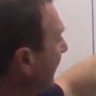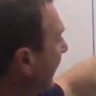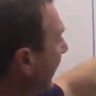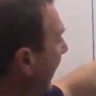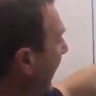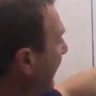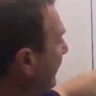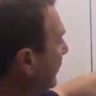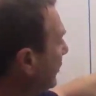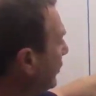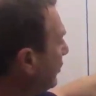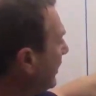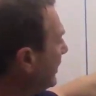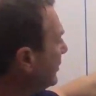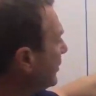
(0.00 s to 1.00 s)
and
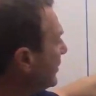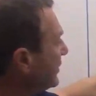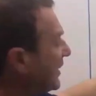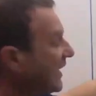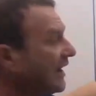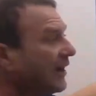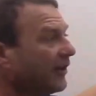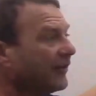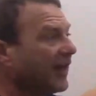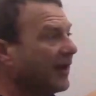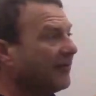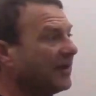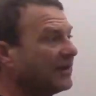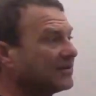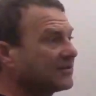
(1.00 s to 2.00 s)
2 inches here,
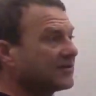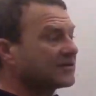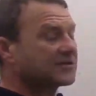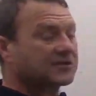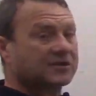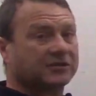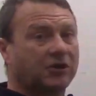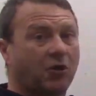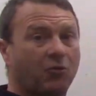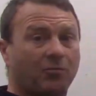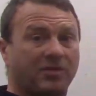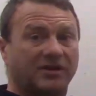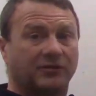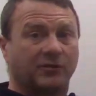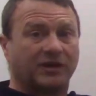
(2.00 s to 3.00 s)
that means the slope
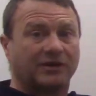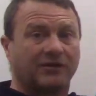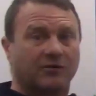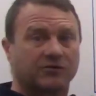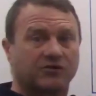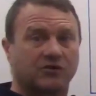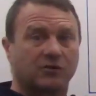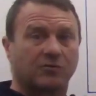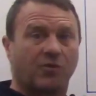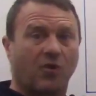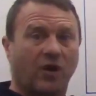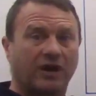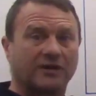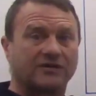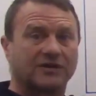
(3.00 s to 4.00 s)
between those 2
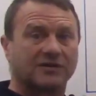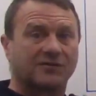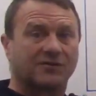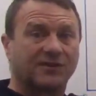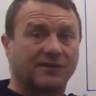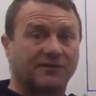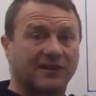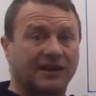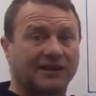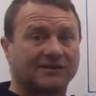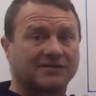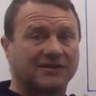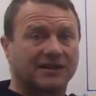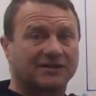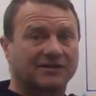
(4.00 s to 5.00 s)
points is
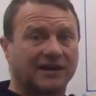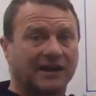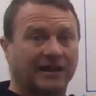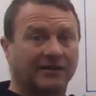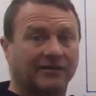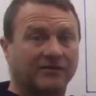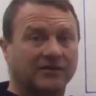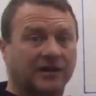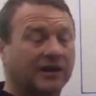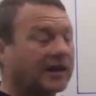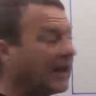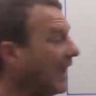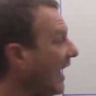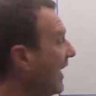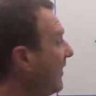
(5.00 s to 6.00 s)
15/16.
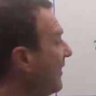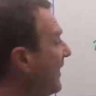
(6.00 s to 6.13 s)
And